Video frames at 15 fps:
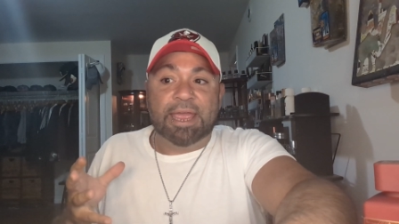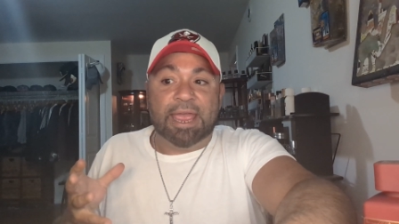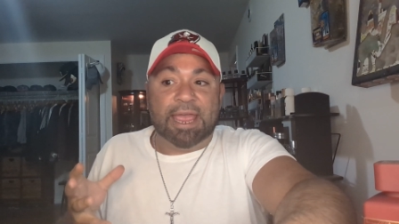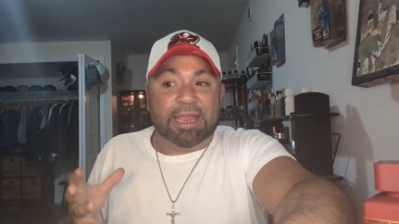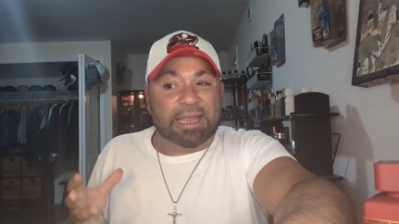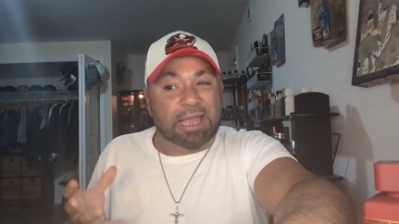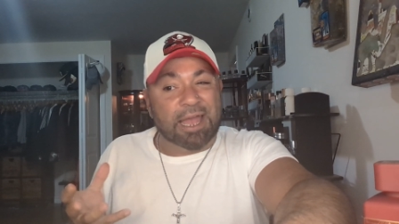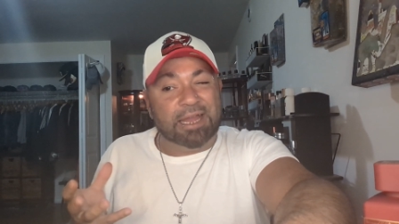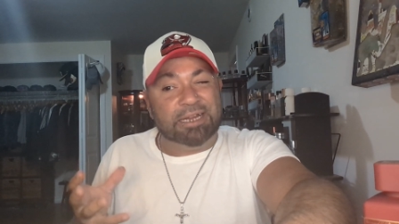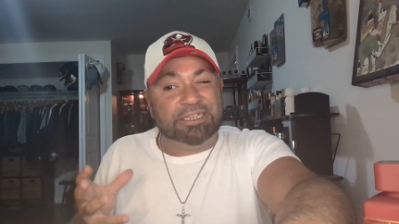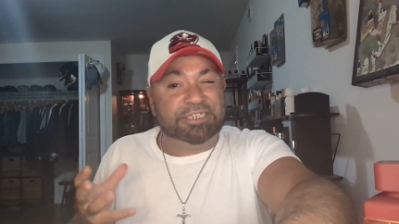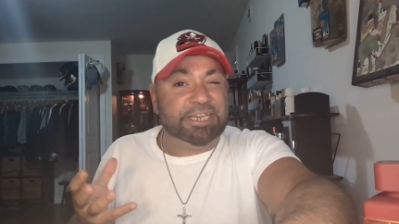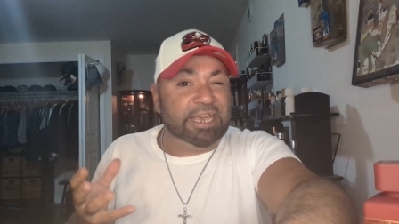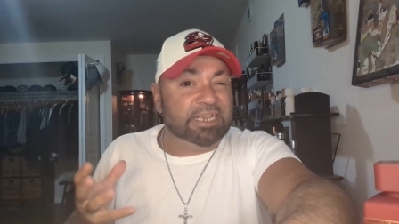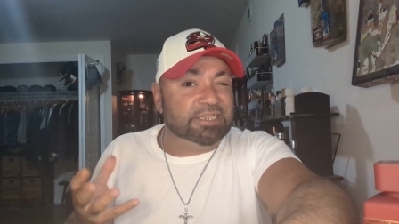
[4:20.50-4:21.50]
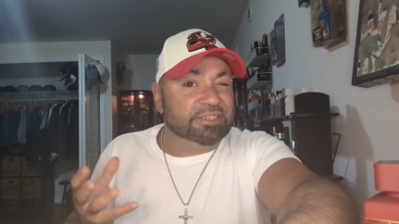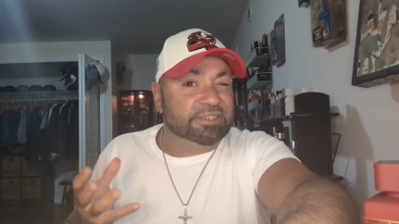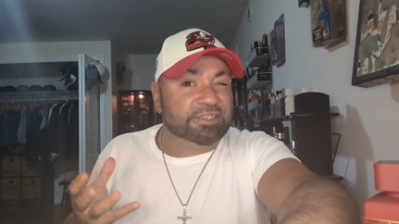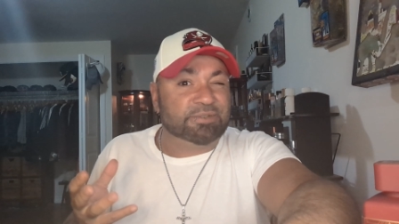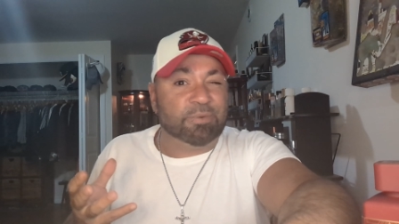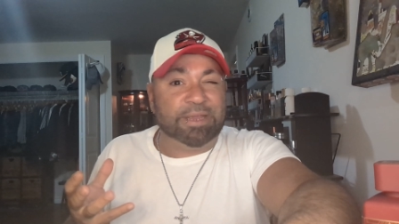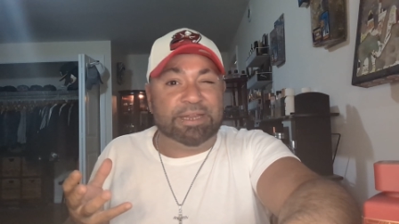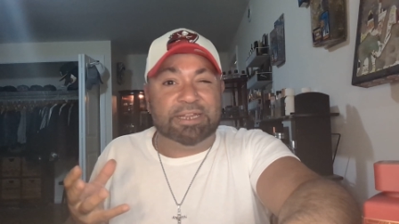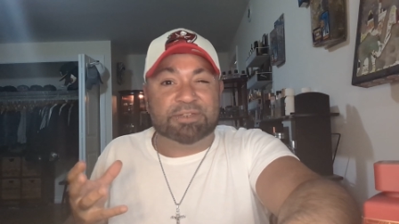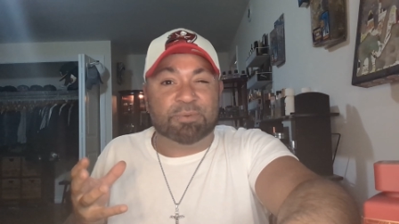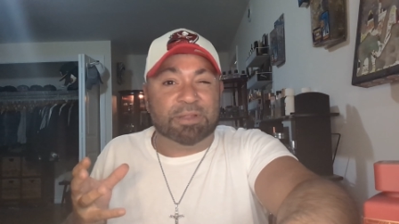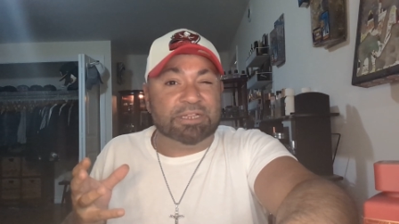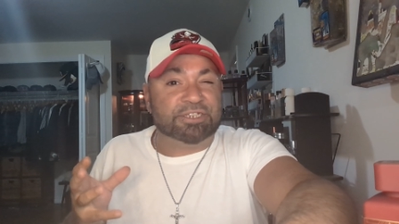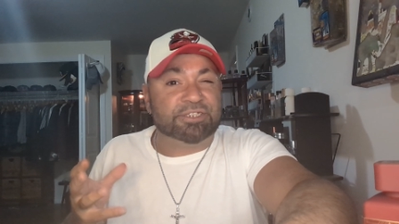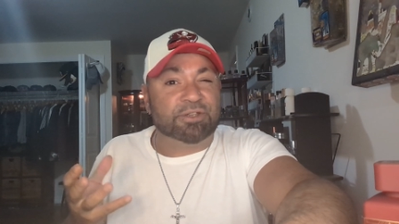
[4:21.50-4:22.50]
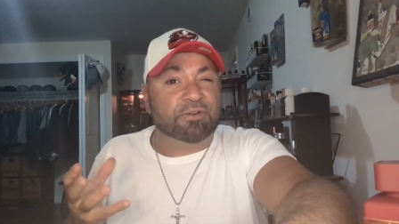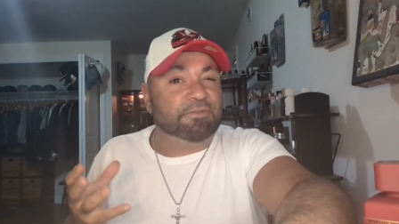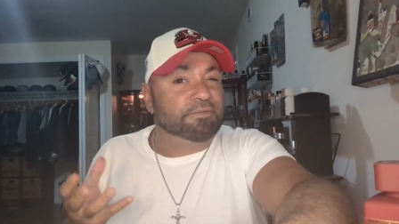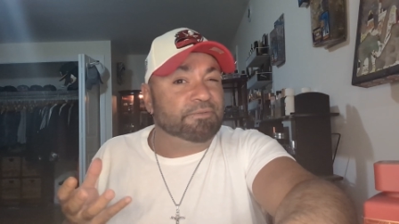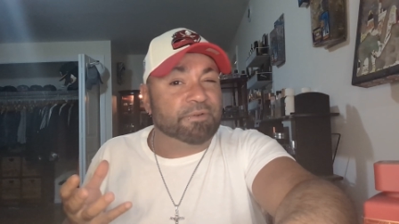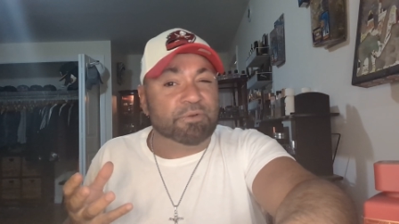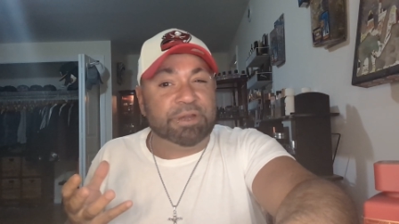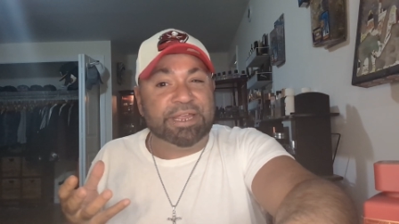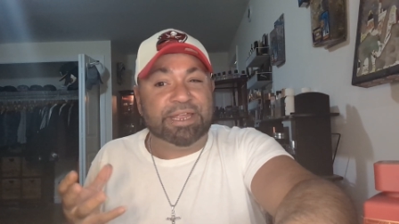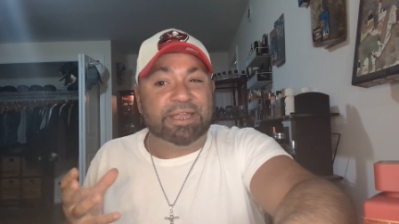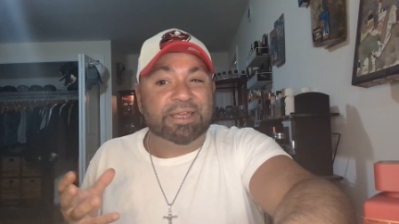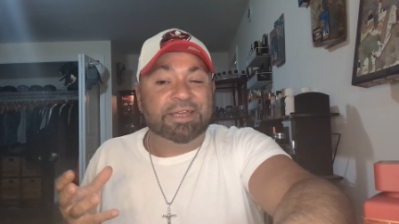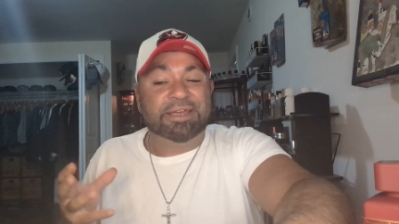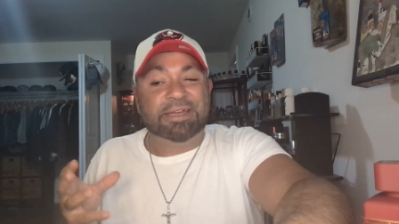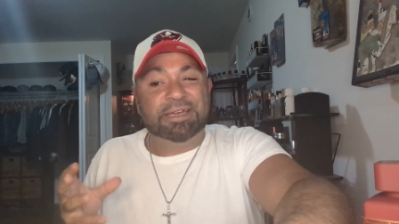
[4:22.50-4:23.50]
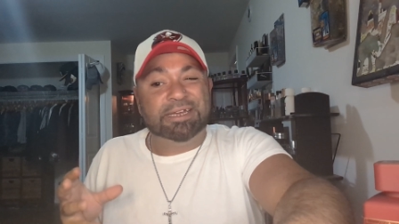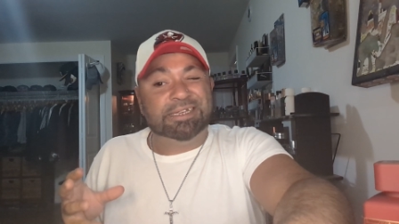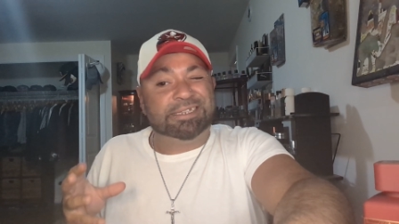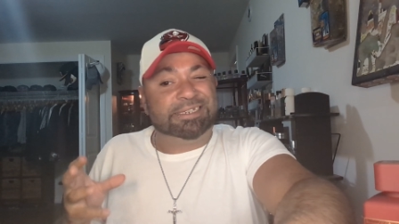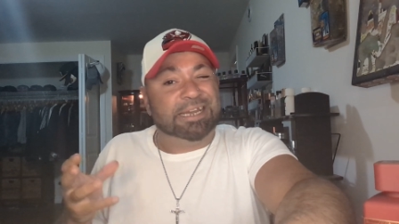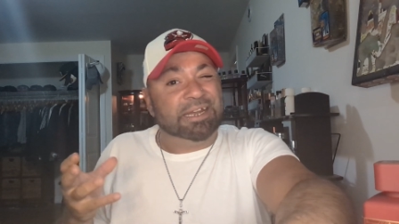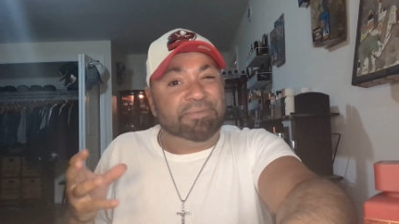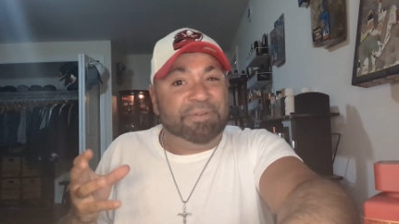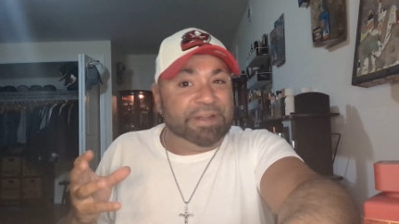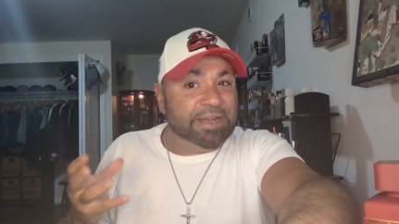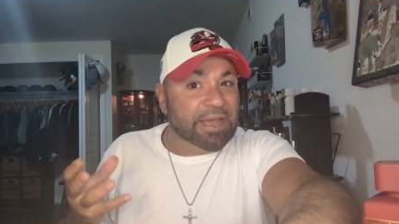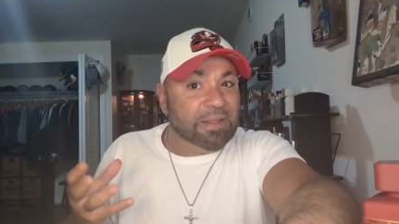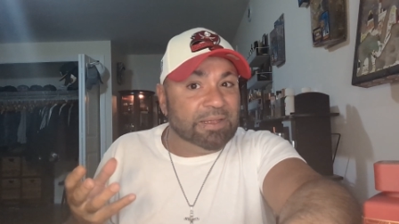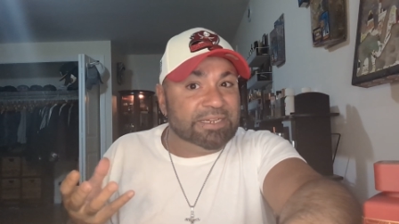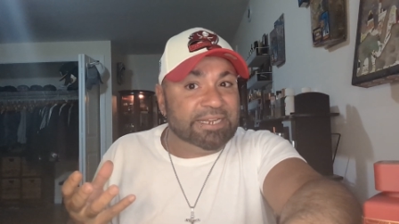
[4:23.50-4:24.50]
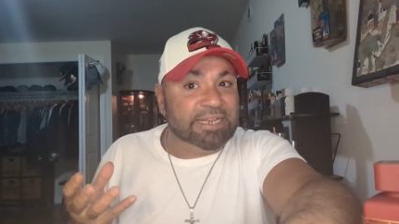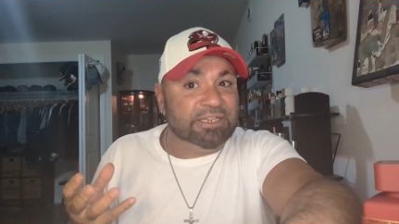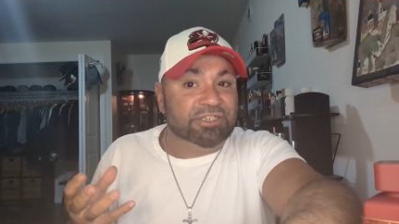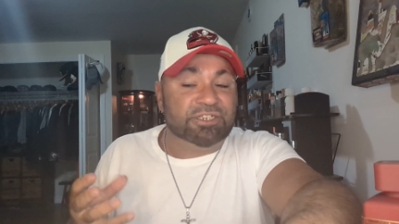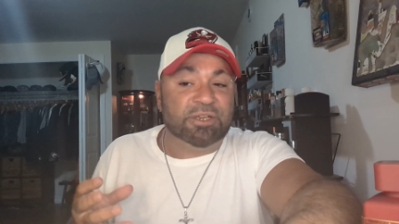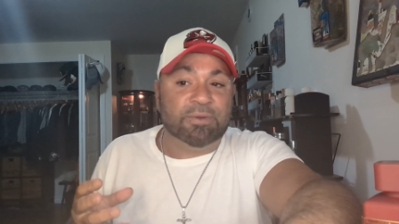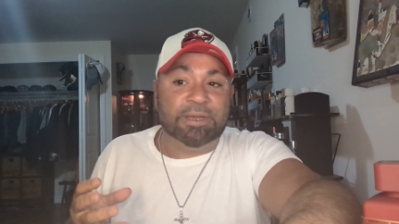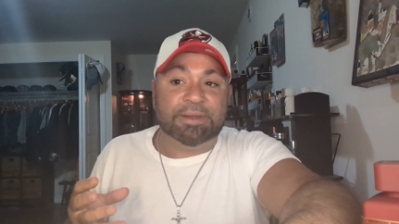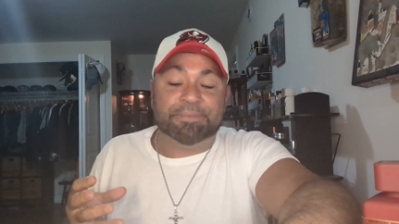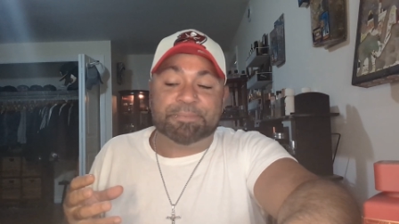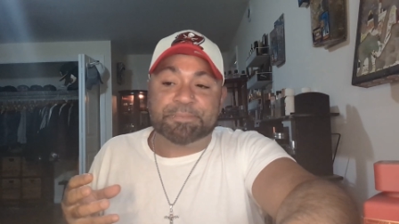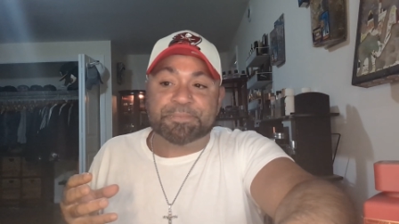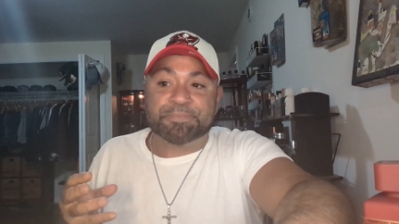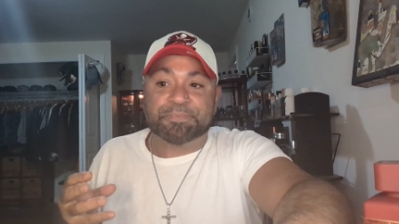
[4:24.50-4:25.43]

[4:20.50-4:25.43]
and kind of changes the sweetness. While it's still fruity, it's got a vanilla tinge to it